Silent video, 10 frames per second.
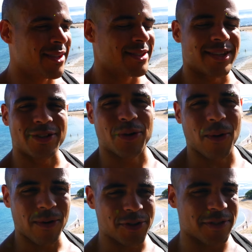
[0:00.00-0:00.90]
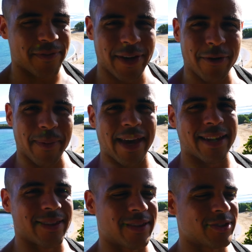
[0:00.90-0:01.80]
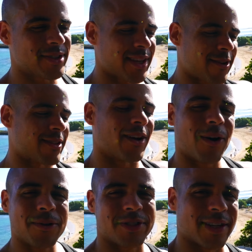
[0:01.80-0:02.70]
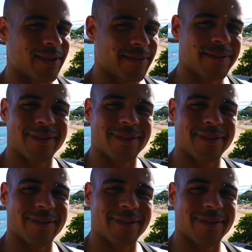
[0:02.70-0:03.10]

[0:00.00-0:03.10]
Such gorgeous view, man. And just here in the ocean.